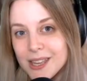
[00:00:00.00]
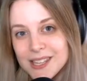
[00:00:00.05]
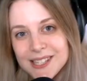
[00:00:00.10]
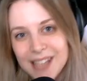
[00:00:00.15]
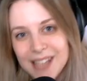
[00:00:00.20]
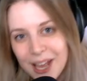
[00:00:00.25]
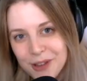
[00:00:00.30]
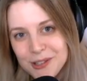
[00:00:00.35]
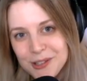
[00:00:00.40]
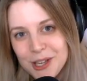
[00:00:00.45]

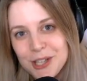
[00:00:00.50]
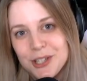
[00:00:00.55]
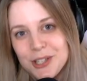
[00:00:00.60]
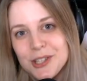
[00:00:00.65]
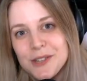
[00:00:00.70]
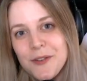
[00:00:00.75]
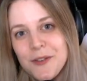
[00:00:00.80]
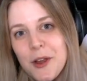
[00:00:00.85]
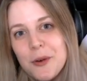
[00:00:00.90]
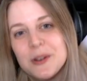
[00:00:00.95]
Salutations,
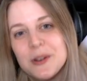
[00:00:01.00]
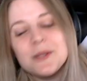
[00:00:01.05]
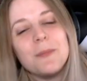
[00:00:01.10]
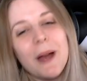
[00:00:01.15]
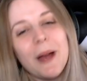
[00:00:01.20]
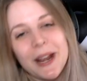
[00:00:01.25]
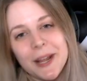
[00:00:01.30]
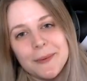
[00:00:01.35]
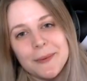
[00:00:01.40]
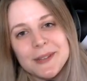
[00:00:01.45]
viewers. My
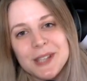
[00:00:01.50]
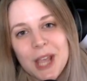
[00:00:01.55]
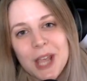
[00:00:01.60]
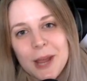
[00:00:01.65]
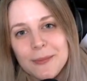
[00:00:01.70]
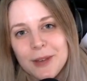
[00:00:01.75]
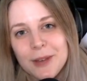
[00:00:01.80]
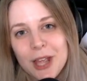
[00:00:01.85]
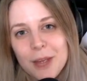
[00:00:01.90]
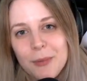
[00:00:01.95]
name is Game
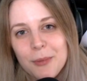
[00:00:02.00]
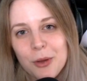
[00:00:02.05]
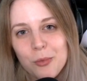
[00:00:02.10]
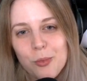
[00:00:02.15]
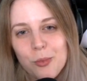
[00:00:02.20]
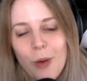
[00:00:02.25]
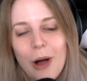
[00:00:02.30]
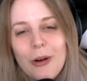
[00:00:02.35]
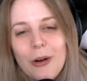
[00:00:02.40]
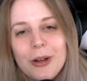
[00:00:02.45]
Dame, and
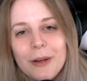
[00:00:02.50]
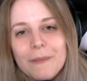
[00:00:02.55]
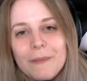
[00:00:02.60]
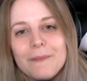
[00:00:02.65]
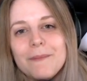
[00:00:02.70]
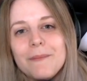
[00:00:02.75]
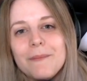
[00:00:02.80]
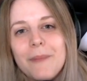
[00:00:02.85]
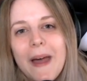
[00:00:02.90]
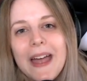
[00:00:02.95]
welcome
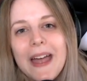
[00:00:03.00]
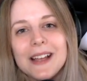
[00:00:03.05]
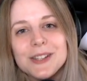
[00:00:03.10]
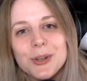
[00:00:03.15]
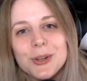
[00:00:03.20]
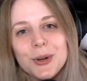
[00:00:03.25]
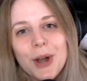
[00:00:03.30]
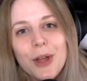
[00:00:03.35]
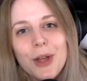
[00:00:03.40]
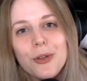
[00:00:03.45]
back to
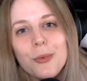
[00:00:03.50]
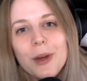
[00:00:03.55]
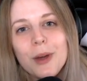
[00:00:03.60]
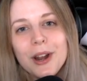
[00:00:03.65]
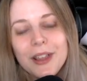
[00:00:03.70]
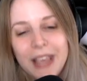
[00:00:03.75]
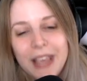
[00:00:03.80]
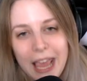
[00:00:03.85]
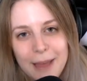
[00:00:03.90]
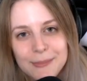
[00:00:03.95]
another one
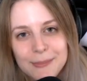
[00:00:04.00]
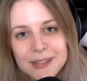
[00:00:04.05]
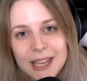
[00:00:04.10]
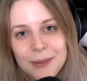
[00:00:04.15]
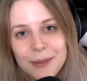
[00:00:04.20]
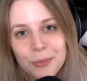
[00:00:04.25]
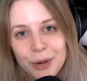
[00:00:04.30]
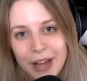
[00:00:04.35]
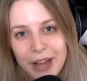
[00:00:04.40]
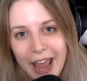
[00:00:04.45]
of Game
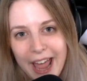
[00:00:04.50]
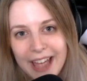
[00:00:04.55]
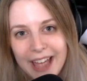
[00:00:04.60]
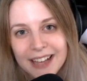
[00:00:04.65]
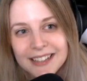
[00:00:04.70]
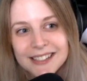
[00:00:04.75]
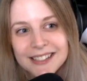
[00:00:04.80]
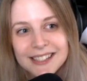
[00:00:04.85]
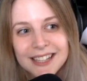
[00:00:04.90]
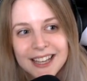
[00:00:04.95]
Dame
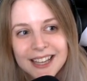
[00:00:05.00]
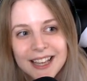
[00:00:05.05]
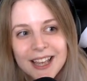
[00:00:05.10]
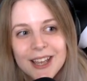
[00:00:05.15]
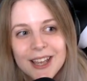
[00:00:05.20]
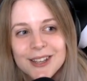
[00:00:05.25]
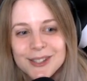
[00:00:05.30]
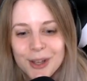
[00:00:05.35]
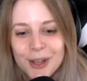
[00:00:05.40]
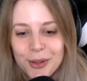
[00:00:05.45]
Reacts.
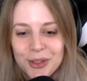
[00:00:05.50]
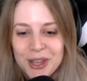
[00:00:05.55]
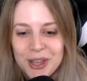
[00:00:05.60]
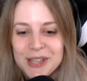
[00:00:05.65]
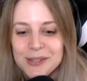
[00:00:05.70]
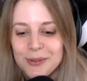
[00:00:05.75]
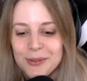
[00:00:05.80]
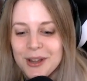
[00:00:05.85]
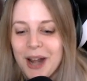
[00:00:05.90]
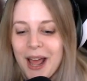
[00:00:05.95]
So, this
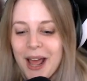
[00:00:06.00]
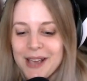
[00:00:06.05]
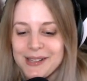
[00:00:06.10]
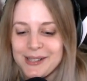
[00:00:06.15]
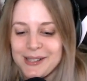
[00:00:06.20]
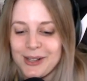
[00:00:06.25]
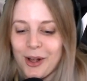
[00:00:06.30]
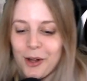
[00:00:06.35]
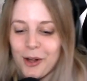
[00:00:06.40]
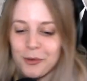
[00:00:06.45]
one I
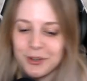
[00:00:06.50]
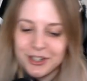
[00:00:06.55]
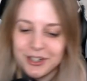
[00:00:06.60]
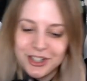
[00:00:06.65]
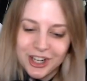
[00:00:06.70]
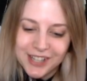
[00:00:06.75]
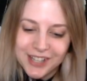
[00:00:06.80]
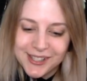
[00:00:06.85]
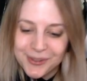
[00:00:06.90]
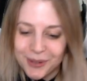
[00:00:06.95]
saw was
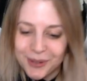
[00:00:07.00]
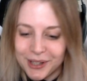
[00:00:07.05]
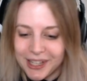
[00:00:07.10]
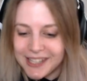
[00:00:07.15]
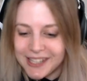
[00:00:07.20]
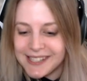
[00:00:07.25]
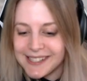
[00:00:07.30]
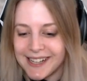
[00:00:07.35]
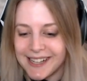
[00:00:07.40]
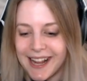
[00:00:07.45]
just
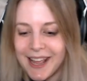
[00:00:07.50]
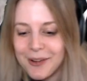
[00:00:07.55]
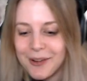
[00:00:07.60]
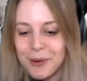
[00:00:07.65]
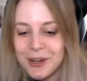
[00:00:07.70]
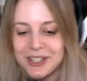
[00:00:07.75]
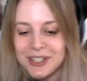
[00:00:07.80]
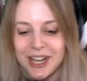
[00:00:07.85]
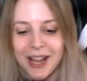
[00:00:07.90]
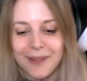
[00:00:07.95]
released today,
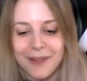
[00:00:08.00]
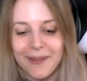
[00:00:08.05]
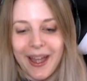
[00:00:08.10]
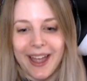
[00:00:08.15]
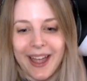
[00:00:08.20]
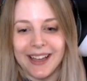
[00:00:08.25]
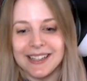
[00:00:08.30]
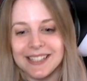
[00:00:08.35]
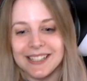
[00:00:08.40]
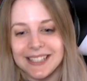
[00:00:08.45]
which I'm
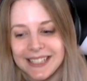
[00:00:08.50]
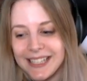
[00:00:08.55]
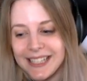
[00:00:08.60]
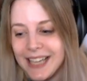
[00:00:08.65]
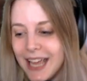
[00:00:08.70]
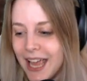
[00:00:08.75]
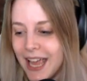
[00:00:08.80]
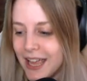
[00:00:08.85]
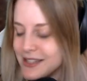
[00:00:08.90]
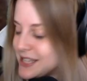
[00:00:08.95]
actually,
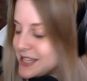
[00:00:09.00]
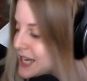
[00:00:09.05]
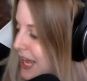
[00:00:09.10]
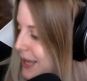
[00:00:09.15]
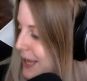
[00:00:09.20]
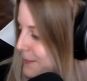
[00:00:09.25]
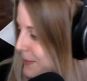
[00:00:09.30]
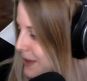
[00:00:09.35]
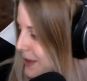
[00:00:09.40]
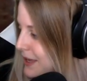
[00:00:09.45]
today
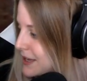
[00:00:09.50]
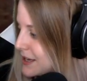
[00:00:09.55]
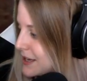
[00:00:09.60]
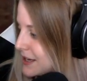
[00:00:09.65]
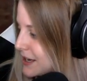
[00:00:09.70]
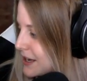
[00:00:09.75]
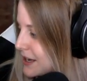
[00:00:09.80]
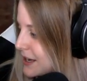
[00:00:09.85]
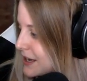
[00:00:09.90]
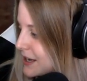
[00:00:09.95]
being
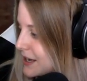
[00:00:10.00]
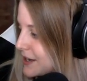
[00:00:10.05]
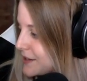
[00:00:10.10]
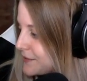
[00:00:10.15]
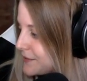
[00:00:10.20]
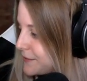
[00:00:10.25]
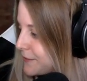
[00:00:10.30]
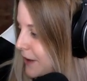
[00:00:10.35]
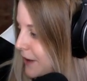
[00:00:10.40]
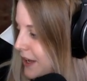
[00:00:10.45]
uh,
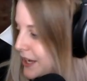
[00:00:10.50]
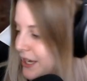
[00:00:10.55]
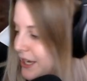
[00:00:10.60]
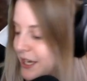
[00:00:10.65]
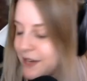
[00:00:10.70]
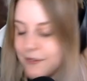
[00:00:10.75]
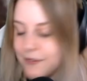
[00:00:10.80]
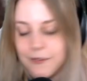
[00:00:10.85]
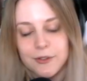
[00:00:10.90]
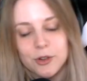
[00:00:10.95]

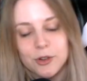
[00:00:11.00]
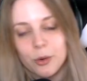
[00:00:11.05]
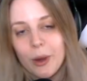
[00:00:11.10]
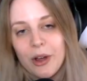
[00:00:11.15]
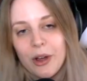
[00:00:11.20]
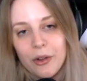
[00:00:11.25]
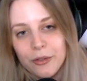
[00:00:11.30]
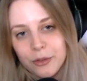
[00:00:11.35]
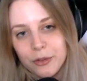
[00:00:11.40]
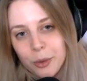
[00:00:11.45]
5
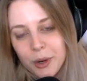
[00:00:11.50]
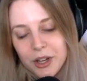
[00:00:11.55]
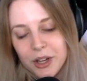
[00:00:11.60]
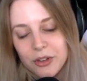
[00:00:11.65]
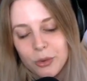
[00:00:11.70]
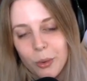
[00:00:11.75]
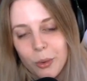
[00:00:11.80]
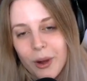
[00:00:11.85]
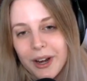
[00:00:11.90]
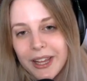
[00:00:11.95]
12
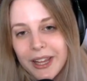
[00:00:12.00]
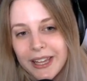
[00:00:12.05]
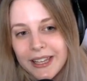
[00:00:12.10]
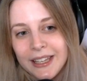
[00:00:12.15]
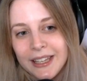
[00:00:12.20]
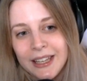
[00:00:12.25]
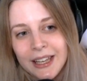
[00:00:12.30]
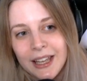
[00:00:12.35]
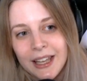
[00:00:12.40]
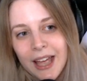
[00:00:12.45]
2020,
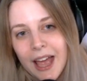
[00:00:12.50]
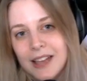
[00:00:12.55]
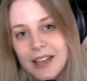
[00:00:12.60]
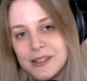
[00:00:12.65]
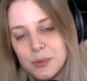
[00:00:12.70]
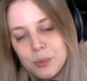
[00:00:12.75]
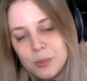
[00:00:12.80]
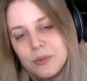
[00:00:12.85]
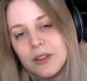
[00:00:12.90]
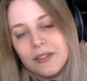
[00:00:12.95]
as
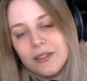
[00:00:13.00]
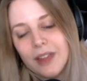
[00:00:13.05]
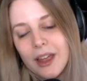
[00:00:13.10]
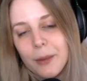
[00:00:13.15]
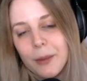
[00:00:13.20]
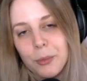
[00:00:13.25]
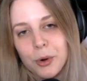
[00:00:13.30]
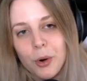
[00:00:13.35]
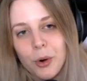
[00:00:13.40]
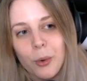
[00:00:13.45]
the day I'm
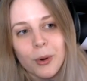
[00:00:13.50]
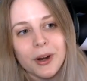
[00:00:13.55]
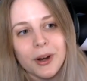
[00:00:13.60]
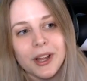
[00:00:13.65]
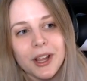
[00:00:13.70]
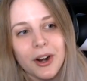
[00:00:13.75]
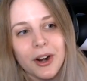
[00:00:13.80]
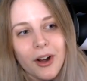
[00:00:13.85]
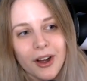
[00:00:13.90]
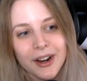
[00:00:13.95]
recording
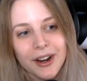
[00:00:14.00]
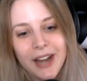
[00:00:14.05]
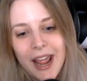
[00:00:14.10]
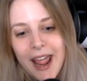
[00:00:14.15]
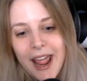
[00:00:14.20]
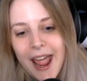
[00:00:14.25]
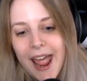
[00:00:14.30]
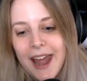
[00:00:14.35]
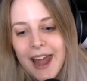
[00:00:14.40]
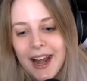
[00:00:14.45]
it on.
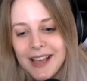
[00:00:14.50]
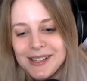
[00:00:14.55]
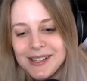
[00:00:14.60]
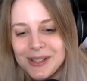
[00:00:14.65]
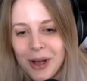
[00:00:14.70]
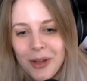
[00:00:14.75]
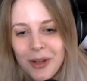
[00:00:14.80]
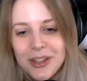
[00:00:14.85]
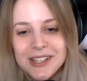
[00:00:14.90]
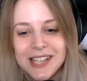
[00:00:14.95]
And I
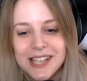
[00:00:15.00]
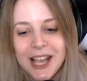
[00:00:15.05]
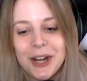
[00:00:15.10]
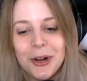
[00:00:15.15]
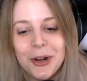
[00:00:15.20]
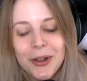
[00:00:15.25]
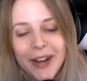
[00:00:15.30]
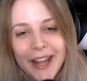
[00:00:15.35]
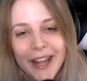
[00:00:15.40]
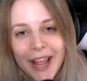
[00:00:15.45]
saw the title
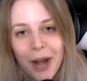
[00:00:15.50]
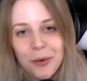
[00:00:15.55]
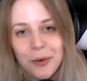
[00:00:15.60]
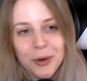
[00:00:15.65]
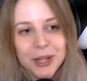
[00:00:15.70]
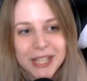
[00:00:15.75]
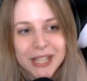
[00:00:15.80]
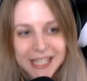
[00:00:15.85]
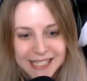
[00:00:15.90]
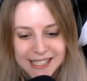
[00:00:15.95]
and I got
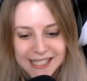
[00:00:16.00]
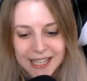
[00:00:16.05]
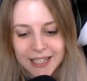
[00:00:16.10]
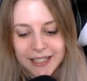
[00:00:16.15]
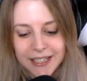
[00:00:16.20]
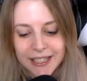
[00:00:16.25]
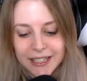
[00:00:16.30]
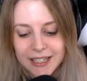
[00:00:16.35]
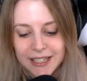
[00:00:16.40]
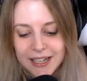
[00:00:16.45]
really
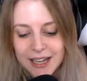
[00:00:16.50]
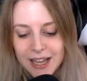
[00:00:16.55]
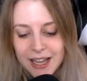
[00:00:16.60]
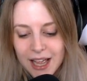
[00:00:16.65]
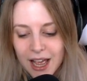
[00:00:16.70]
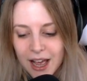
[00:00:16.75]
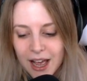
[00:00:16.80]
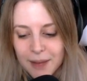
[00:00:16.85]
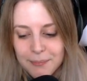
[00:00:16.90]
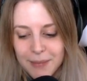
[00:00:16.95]
excited,
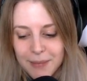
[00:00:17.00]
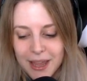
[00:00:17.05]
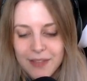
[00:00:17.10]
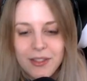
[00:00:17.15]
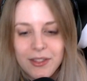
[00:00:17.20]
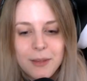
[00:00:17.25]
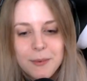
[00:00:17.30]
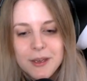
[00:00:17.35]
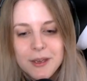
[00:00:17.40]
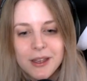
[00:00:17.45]

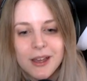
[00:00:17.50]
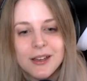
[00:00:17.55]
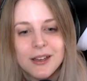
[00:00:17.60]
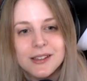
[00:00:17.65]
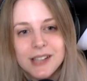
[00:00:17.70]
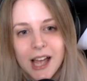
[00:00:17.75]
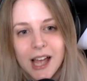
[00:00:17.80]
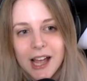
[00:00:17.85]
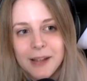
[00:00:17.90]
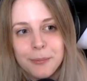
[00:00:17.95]
mainly because
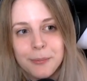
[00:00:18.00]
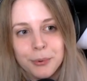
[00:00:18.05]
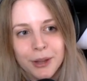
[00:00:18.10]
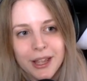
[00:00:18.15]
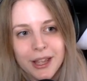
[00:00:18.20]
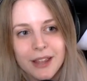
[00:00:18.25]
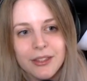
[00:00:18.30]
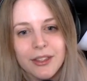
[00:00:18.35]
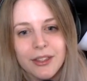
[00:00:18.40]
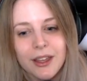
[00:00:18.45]
I
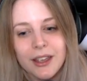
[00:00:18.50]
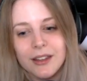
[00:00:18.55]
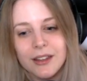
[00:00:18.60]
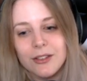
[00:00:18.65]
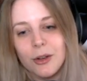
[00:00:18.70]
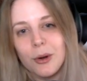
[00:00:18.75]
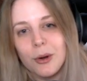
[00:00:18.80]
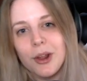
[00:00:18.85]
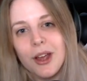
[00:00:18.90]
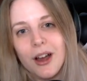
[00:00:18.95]
played like
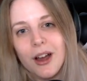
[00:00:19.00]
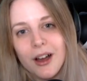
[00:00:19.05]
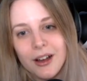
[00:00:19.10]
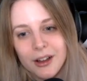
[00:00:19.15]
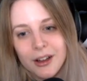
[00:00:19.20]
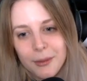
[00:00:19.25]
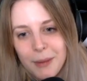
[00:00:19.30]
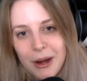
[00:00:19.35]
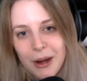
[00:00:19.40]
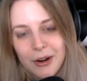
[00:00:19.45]
Tony Hawk
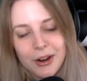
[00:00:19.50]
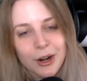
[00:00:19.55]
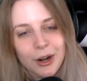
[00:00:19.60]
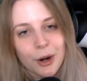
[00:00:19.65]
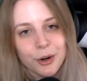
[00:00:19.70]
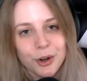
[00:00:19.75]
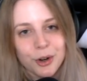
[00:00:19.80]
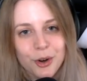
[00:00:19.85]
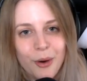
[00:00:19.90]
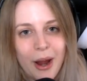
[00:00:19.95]
American
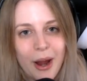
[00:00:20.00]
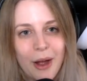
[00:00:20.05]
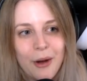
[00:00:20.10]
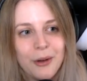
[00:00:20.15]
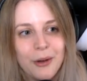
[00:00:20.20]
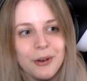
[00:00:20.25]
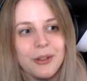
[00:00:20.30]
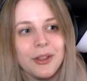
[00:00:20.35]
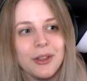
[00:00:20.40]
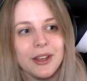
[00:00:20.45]

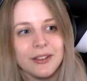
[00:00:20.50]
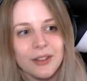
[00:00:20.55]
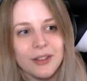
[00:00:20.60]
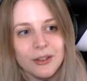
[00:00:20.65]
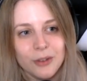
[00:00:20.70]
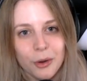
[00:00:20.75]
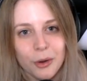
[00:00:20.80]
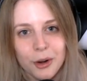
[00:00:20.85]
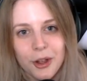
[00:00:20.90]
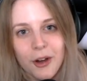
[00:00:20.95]
Underground and like the
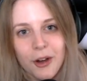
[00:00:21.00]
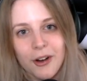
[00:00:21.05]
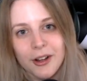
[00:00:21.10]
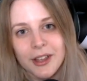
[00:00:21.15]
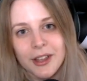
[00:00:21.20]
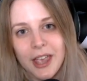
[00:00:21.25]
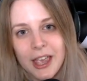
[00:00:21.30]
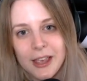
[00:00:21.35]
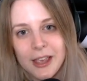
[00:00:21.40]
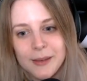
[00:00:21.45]
Tony Hawk
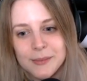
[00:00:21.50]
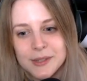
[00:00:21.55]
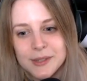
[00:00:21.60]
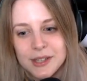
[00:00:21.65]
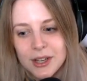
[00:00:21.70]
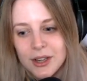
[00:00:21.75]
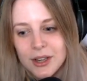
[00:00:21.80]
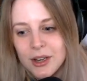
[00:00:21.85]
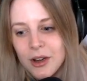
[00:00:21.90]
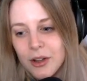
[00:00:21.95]
games
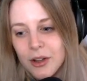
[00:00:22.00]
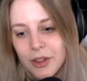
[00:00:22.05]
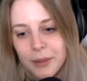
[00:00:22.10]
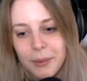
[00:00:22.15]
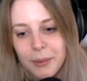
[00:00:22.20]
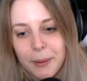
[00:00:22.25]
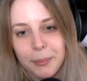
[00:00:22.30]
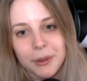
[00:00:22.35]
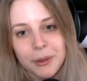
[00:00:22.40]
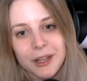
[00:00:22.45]
like
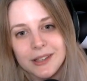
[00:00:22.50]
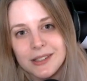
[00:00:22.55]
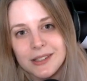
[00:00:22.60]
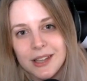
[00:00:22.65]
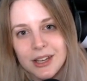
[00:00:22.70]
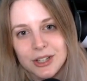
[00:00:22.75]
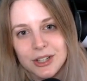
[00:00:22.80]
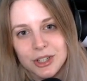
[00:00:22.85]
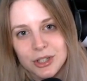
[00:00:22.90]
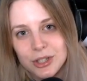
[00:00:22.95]
my
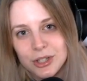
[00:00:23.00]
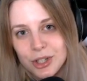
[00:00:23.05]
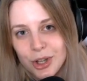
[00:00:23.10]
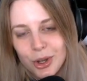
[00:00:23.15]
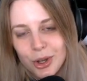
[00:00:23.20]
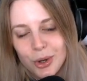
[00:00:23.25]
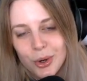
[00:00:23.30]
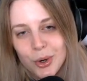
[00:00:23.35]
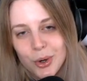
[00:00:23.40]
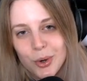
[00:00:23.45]
PlayStation
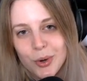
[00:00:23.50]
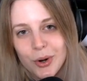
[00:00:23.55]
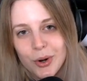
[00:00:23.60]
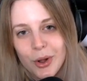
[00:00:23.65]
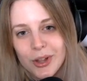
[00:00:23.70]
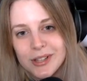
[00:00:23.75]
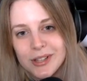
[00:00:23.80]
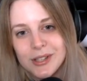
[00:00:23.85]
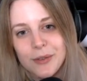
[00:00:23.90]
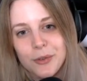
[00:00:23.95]
2 and all
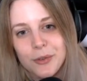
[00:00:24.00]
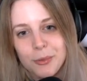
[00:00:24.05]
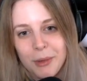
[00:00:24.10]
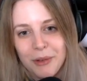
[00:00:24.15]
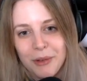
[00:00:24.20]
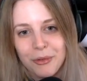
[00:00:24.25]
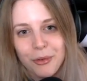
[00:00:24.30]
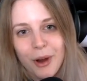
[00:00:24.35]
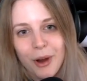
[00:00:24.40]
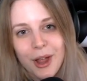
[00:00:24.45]
that stuff with my
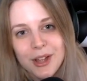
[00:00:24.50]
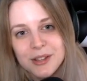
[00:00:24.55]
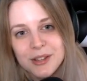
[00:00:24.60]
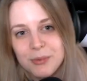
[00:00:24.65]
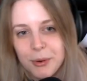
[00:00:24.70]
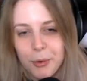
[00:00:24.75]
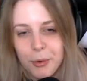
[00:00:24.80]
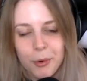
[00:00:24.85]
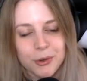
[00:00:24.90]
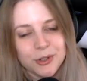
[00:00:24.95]
friends. We
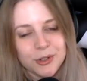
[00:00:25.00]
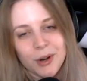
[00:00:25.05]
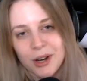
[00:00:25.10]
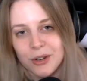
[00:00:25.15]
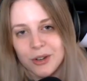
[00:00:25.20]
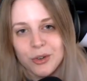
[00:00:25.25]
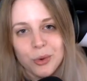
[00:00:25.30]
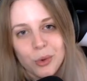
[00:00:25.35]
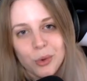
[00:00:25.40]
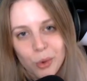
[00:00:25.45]
were always trying to
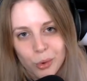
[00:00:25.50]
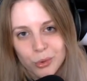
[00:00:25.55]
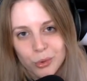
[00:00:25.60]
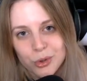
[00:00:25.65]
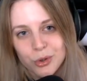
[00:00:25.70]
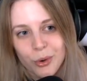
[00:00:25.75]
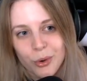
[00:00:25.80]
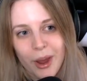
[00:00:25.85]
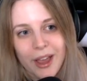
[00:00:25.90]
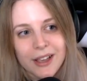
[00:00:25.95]
do cool
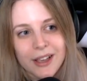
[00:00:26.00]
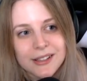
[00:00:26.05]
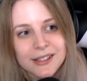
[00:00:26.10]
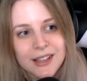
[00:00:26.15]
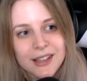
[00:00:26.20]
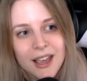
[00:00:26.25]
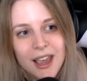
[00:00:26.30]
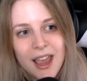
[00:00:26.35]
tricks.